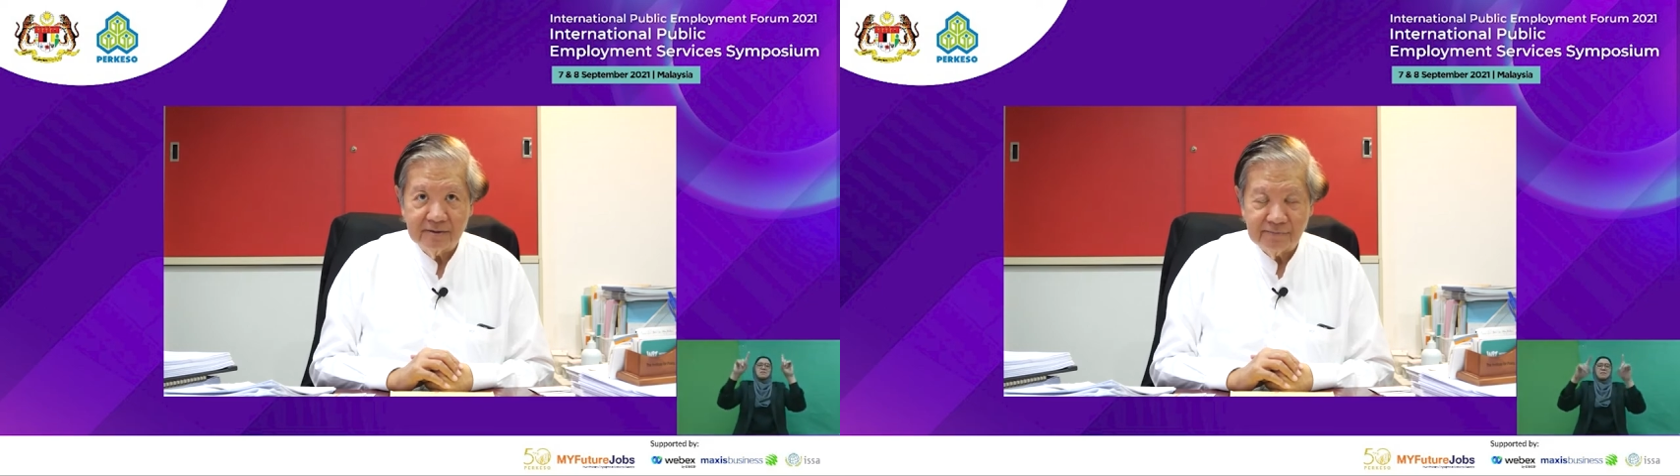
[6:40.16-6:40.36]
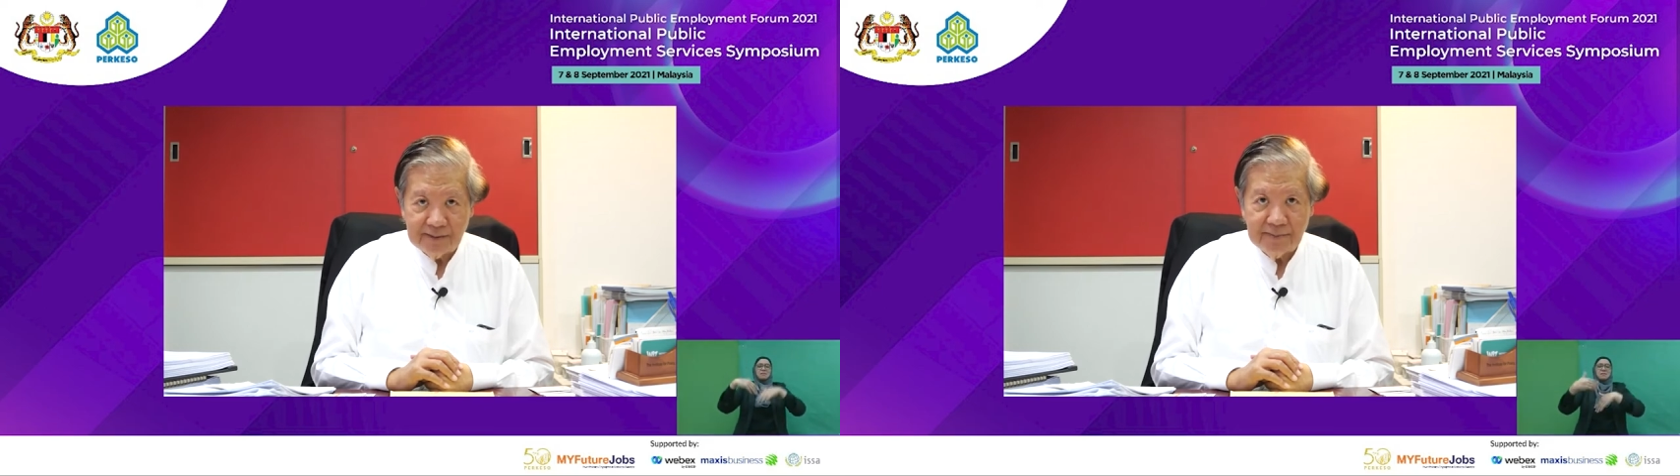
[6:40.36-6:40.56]

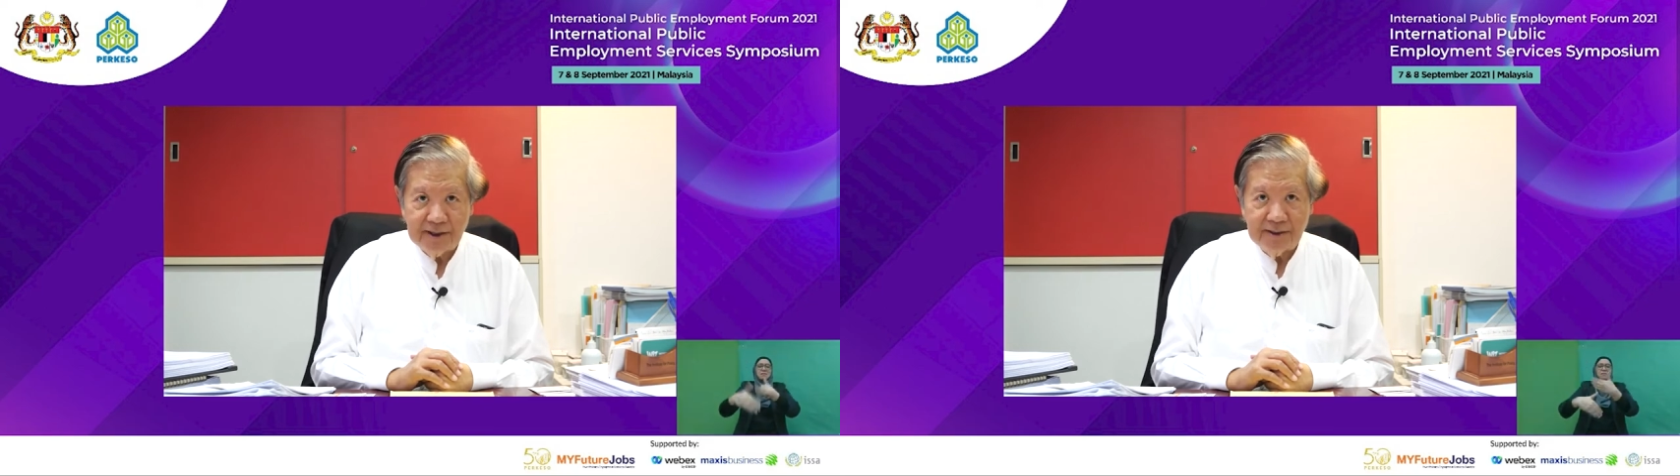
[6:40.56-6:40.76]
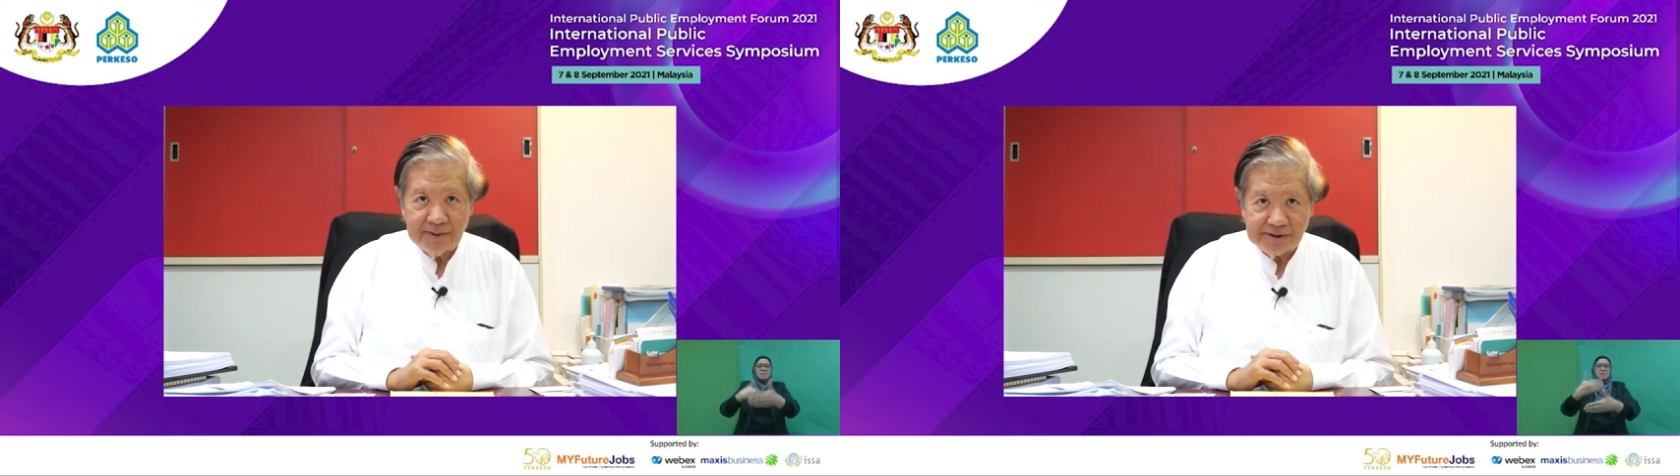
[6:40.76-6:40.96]

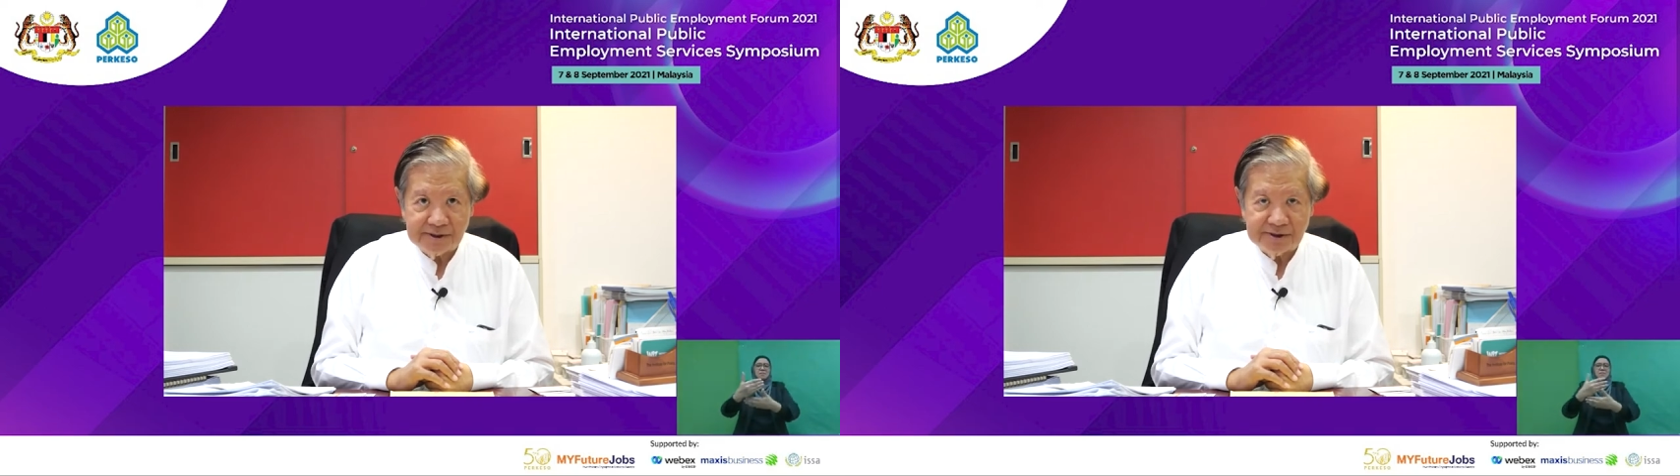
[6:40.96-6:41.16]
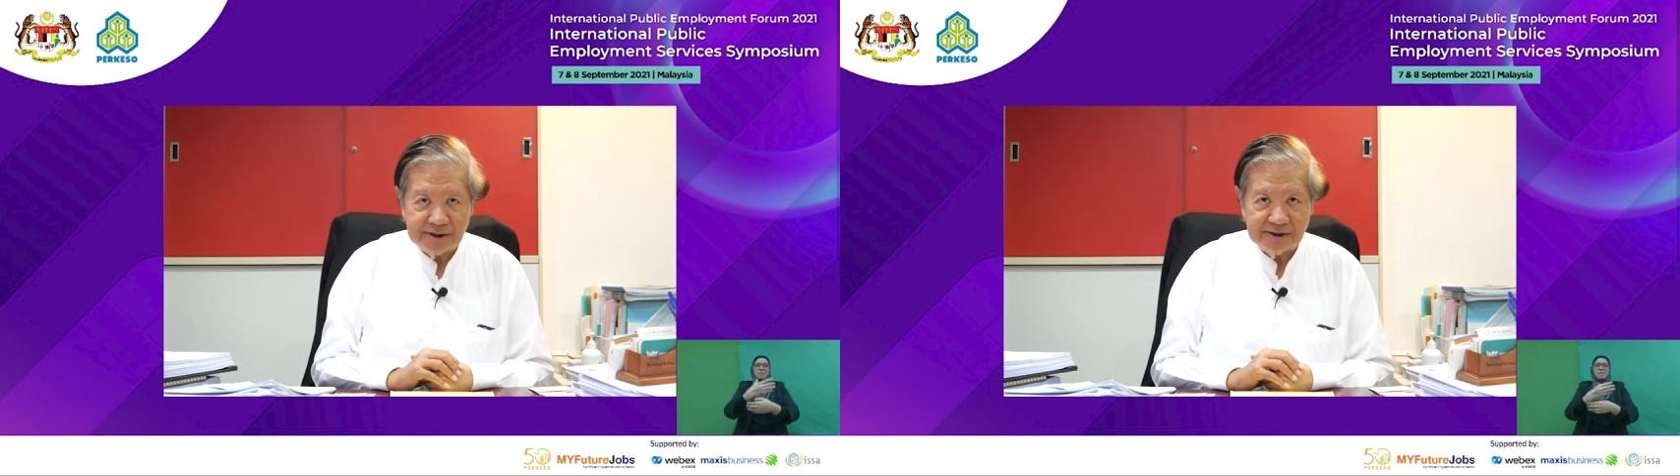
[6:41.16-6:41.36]
family
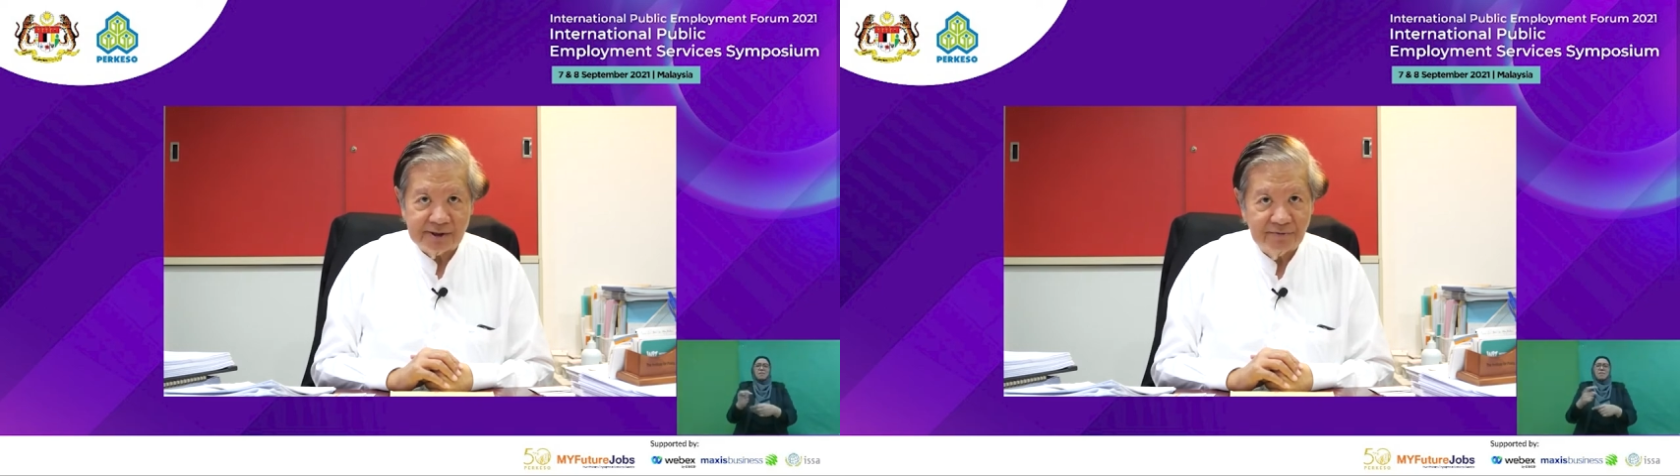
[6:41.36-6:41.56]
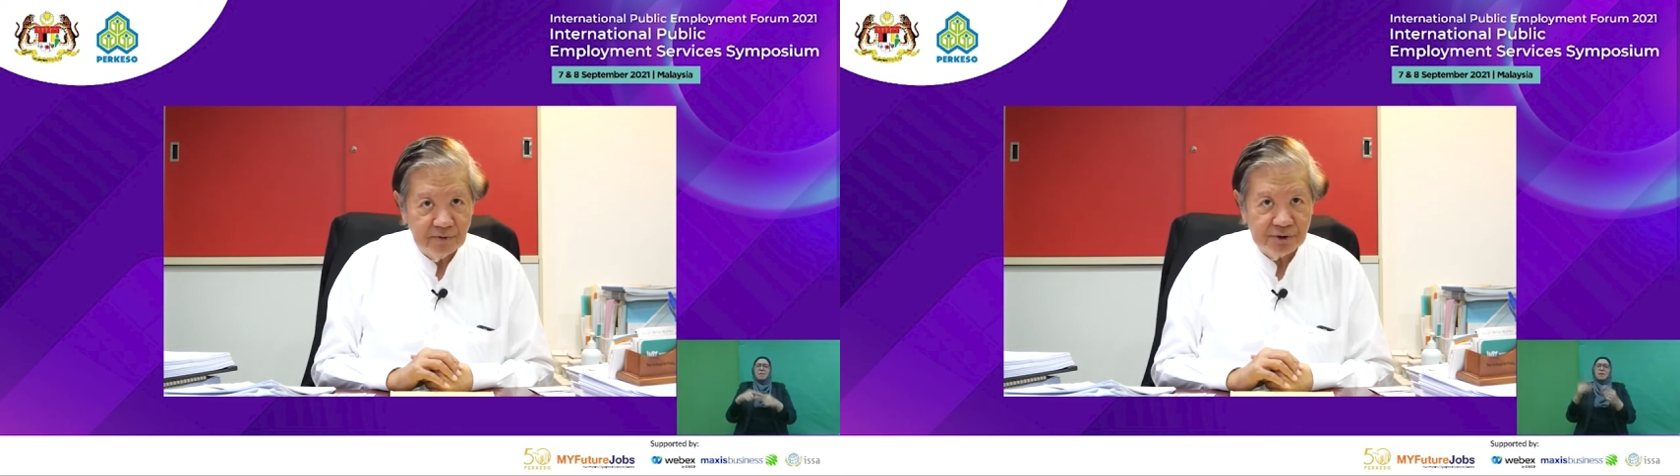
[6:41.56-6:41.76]
businesses,
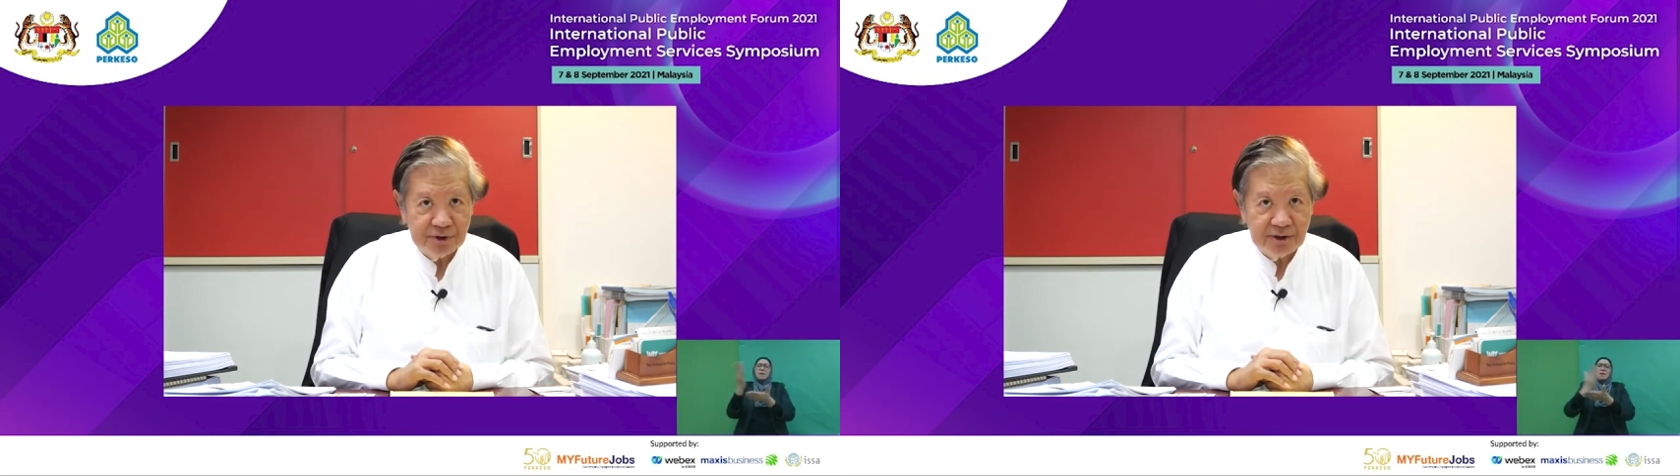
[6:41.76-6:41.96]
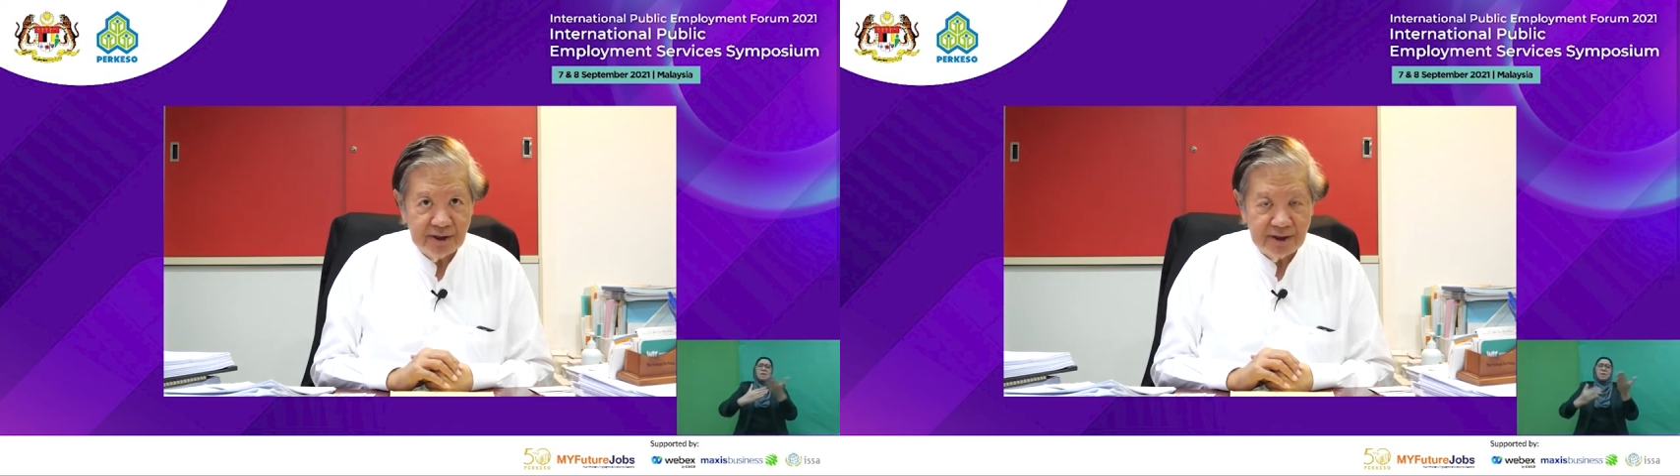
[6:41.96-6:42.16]

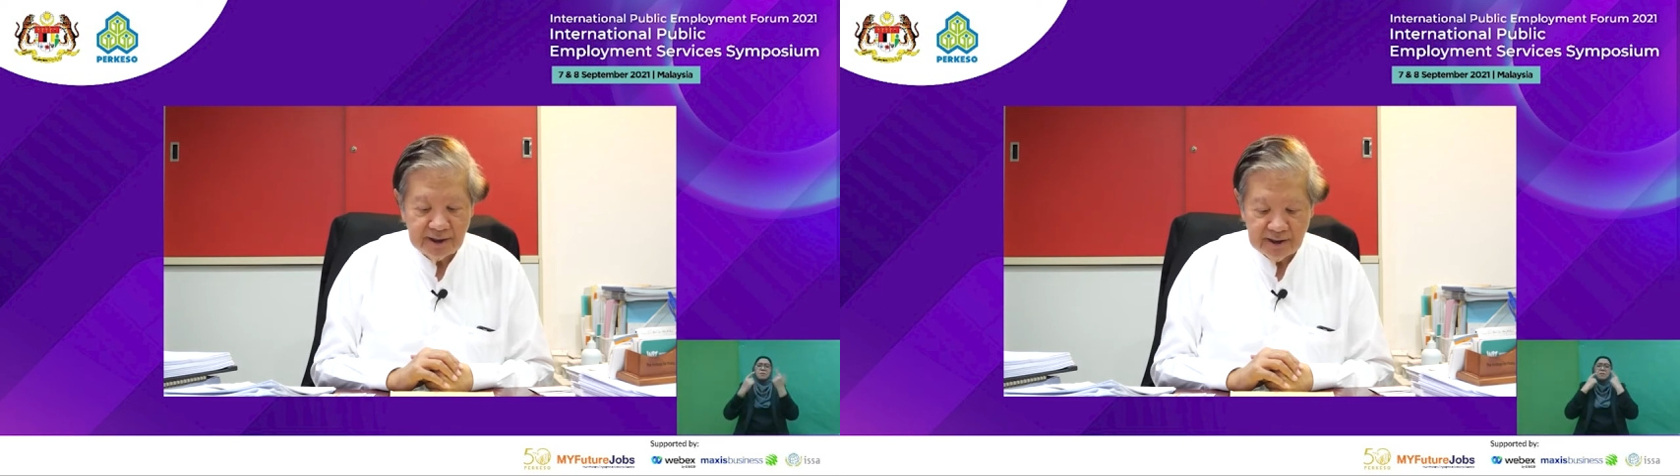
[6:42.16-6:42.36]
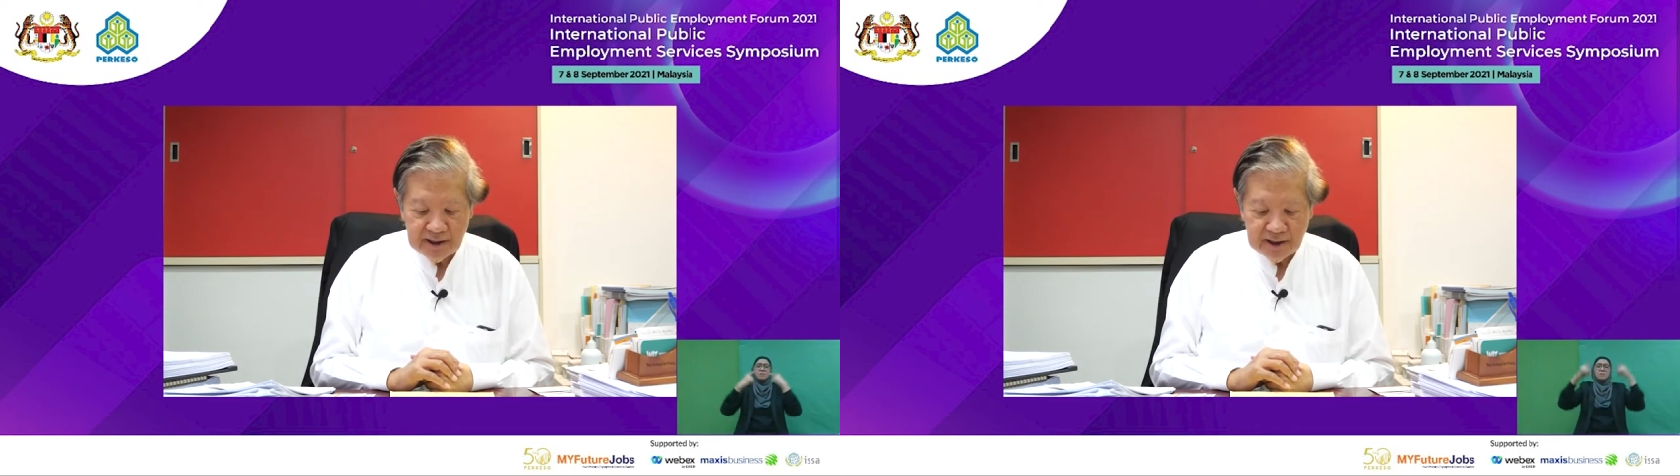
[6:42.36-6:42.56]
unfortunately,